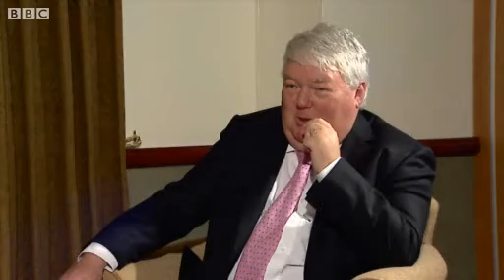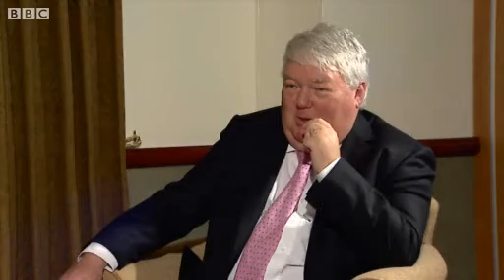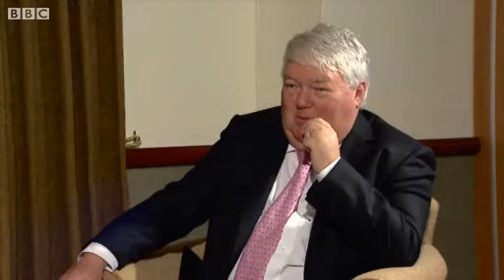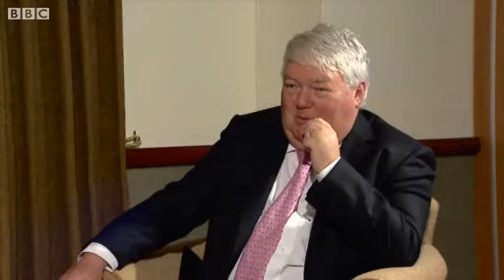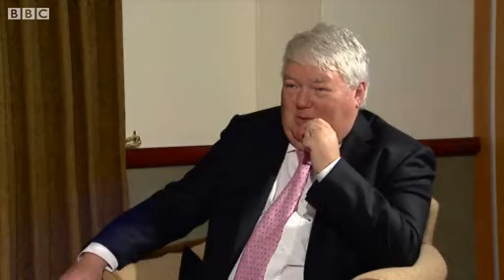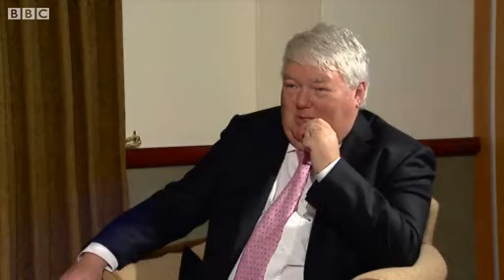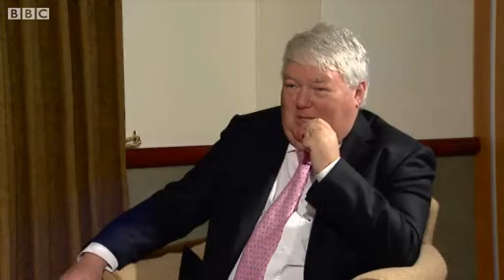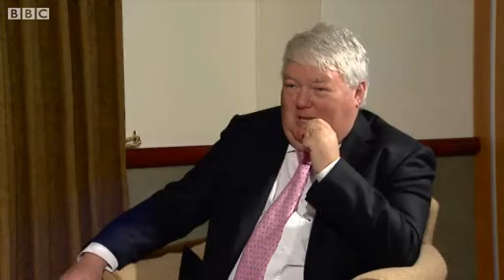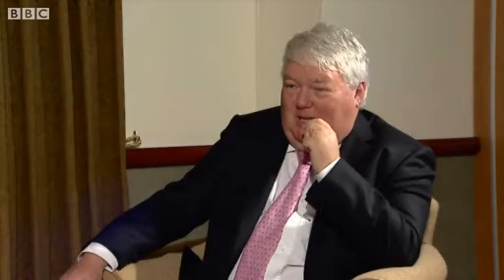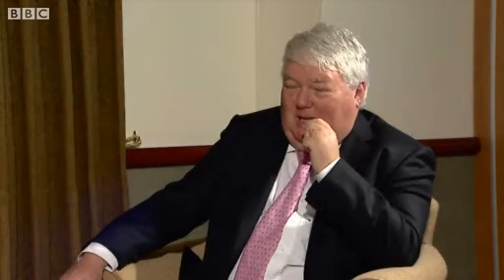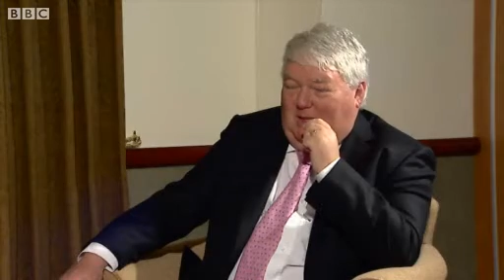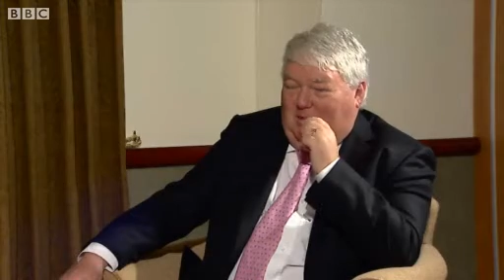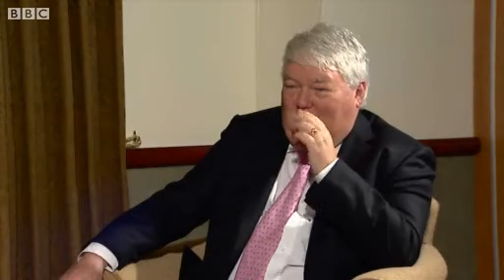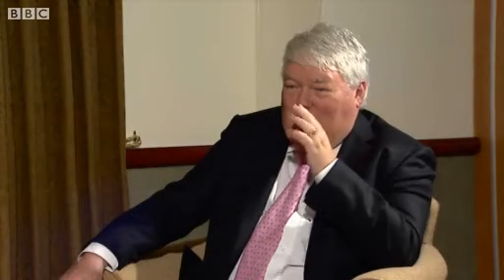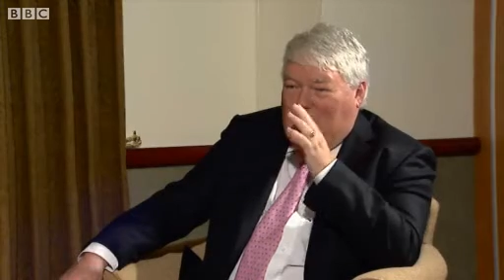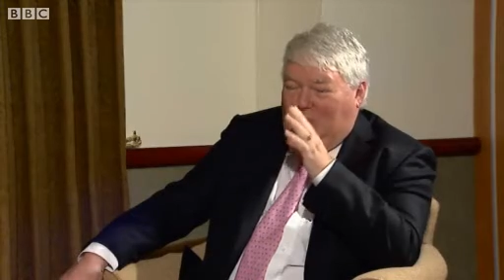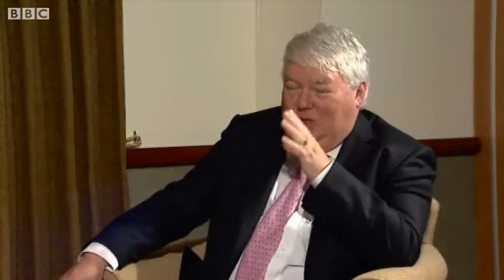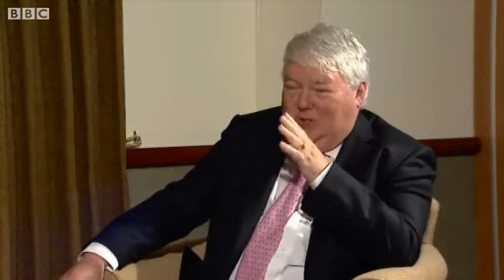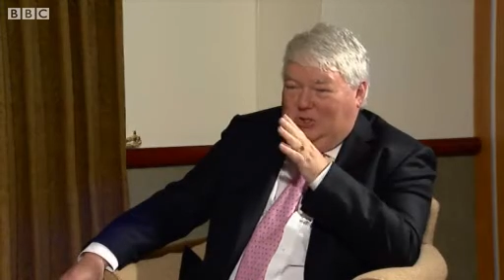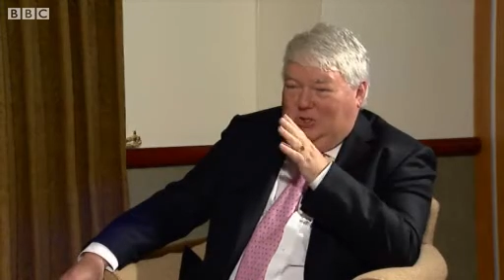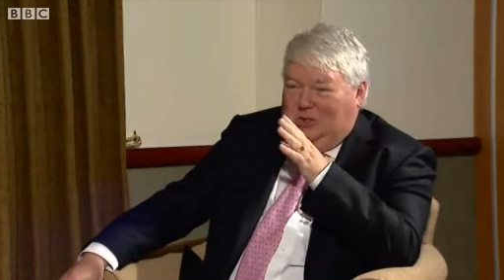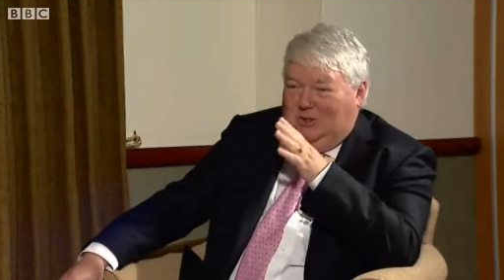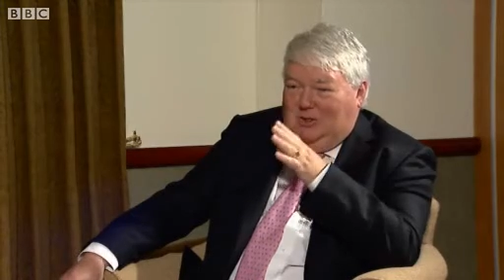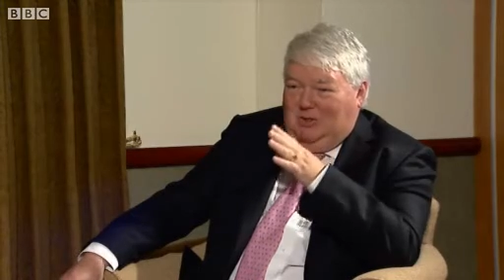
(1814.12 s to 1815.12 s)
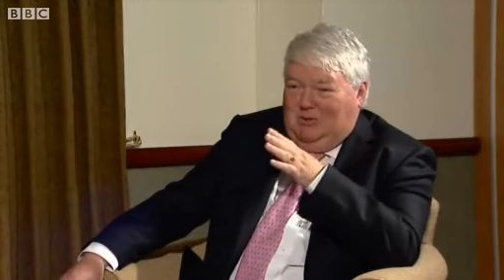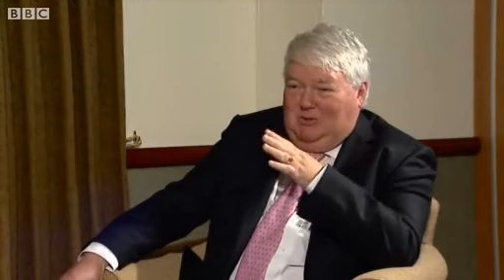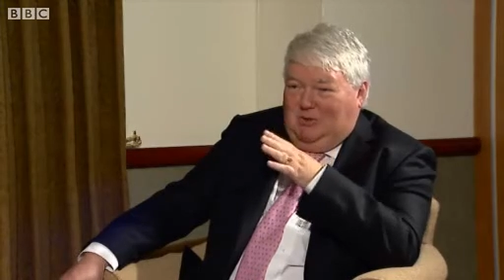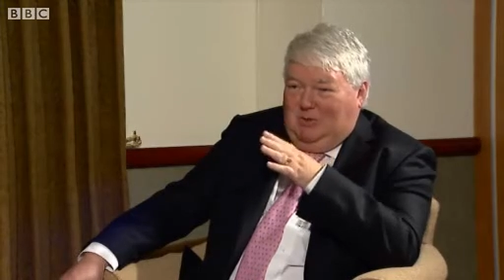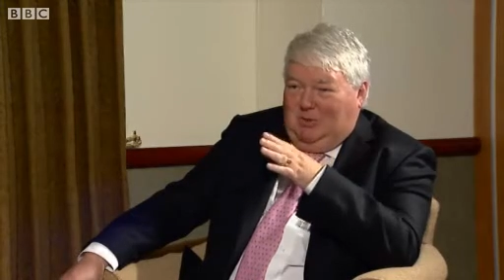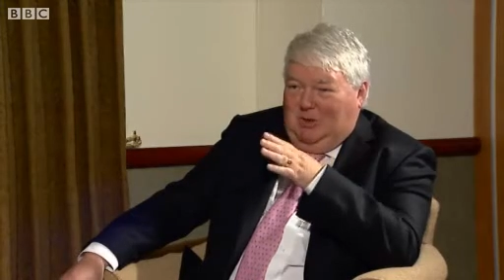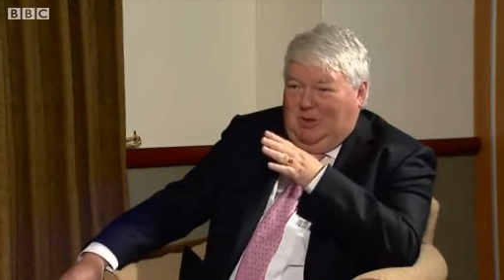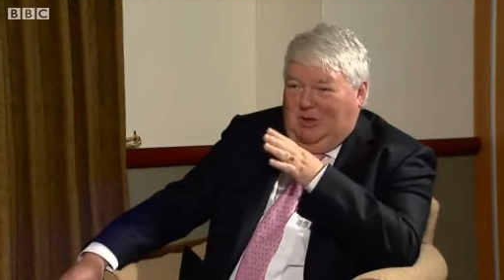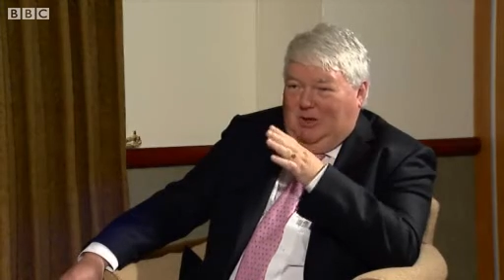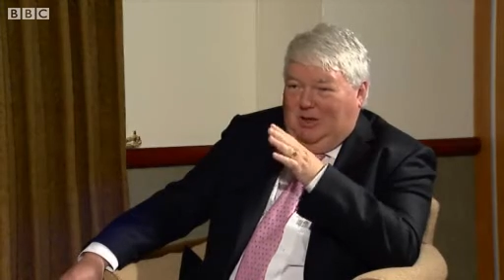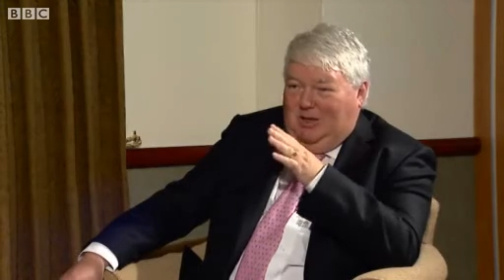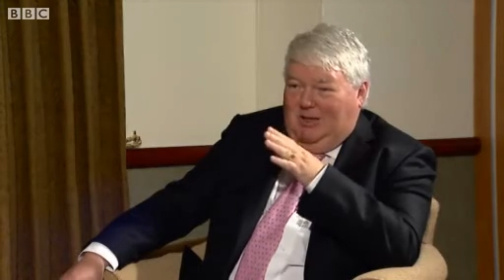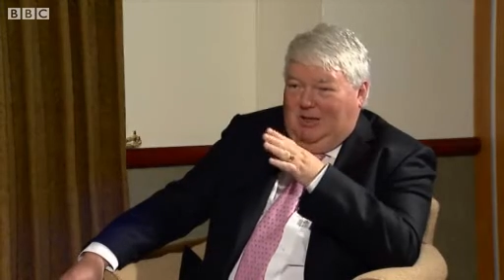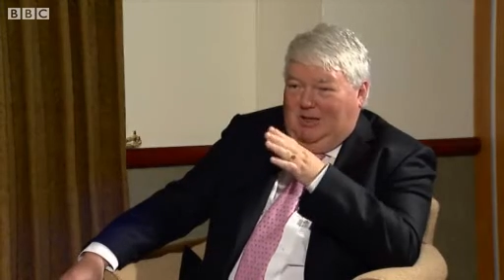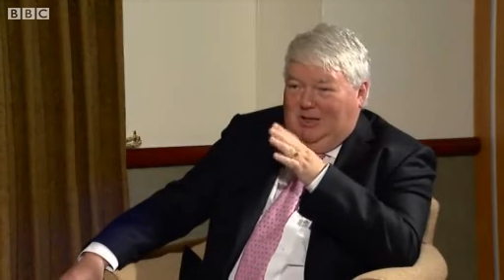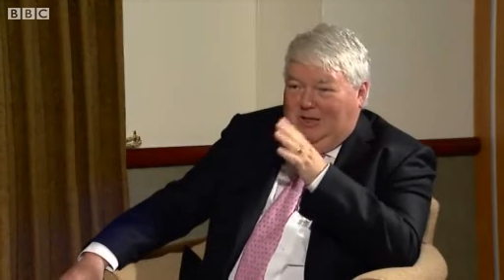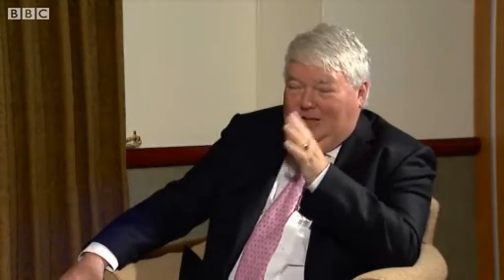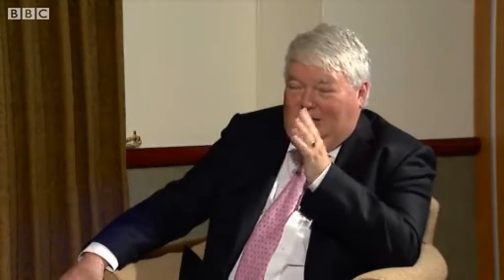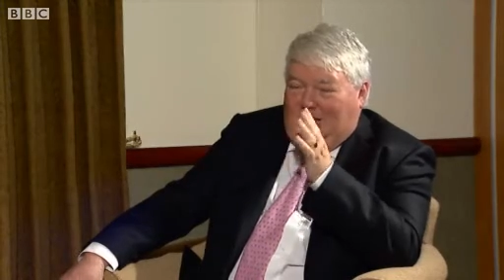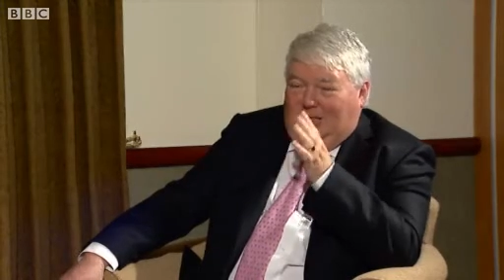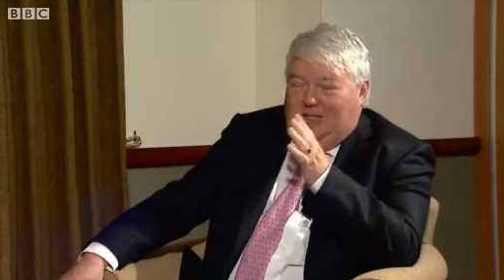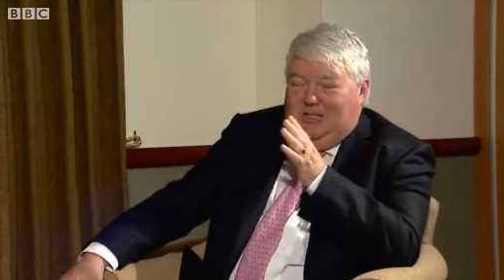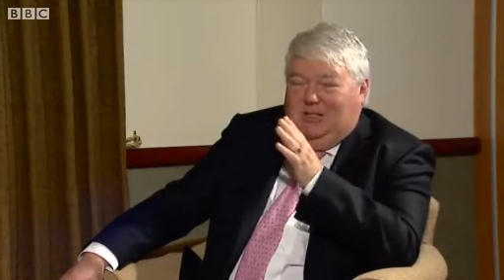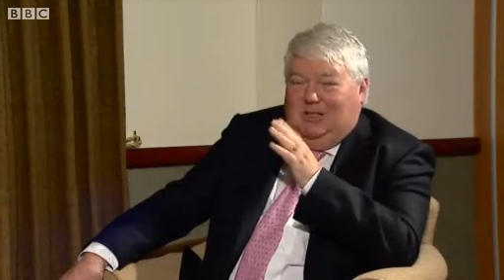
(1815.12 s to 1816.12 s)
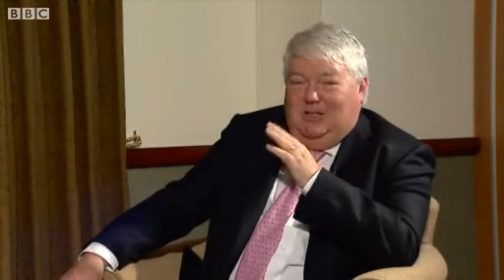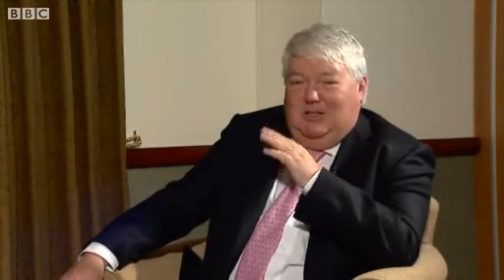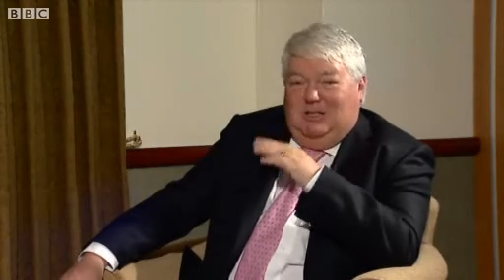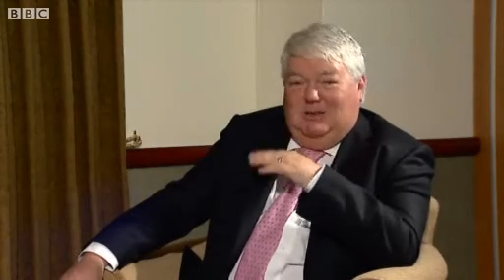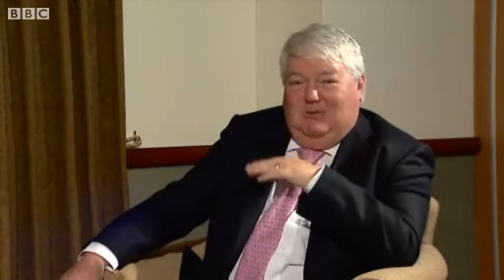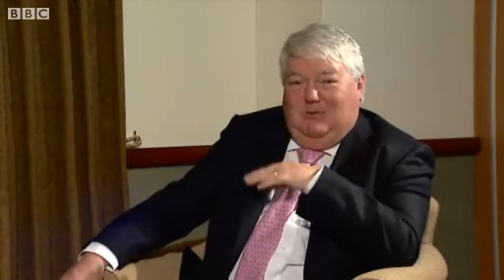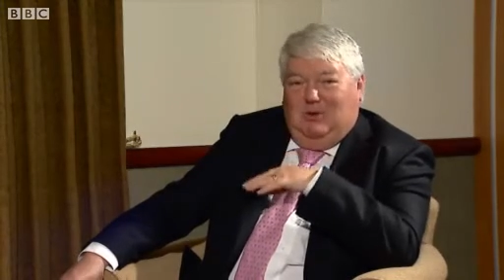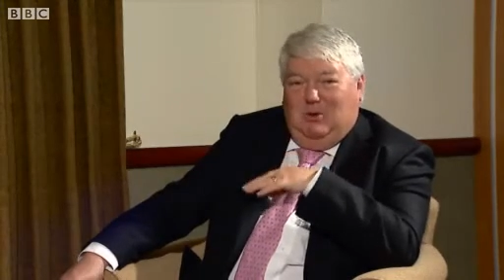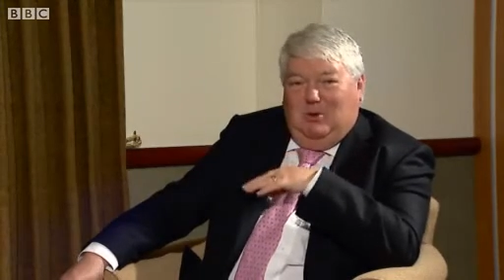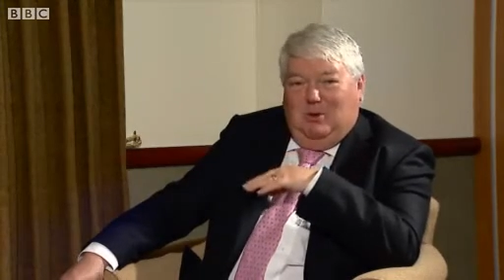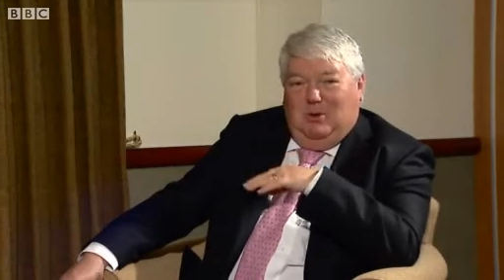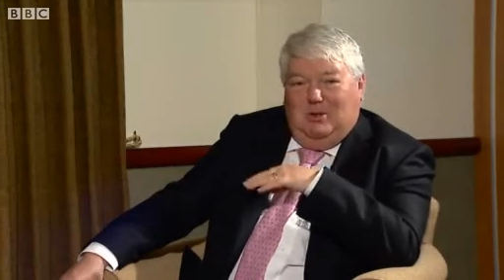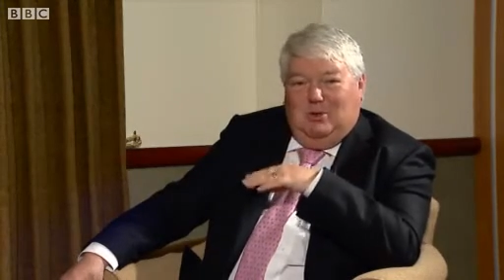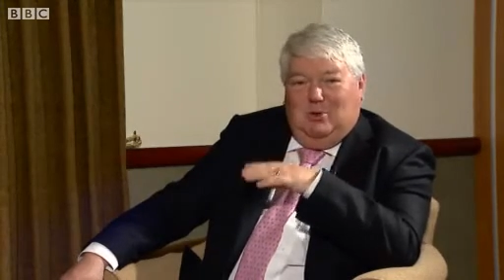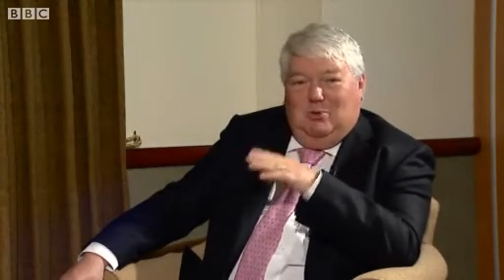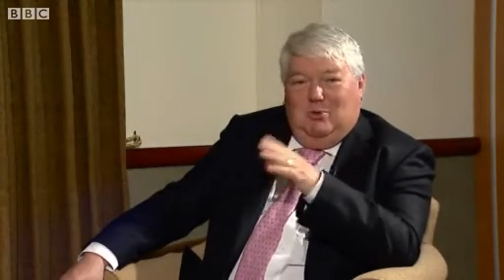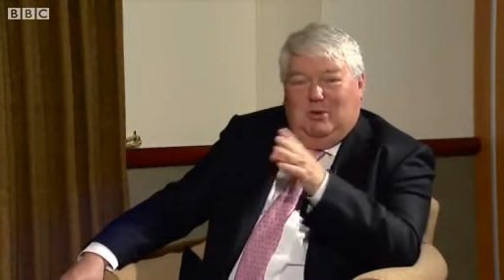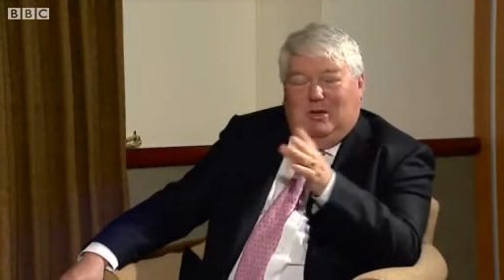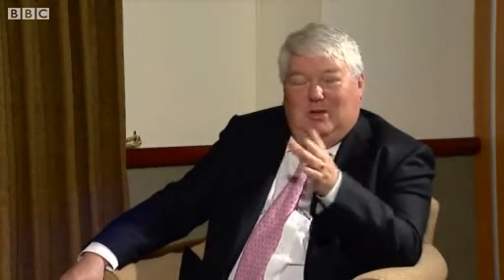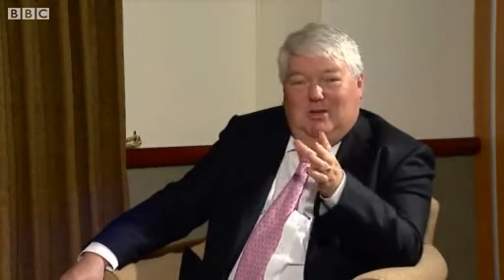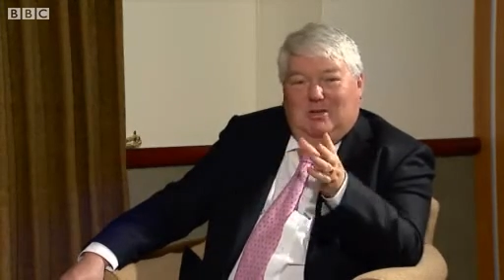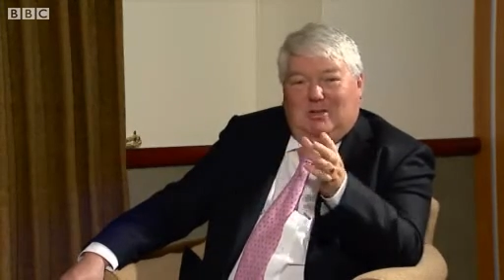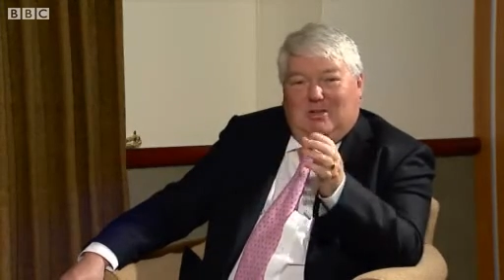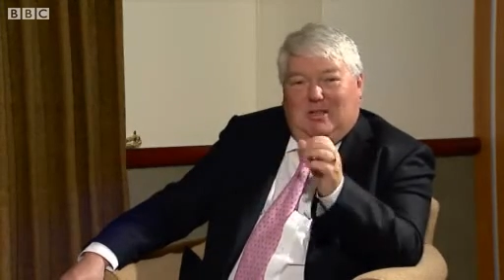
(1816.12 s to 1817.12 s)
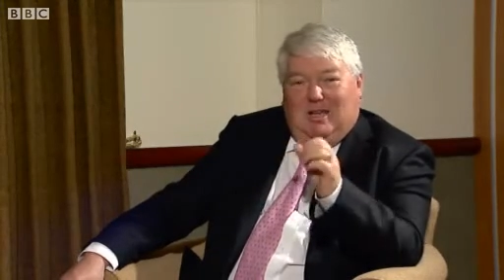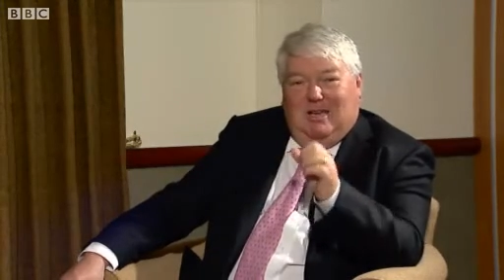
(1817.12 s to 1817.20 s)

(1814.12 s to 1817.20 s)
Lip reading: me and for taking the questions from our listeners, viewers and readers.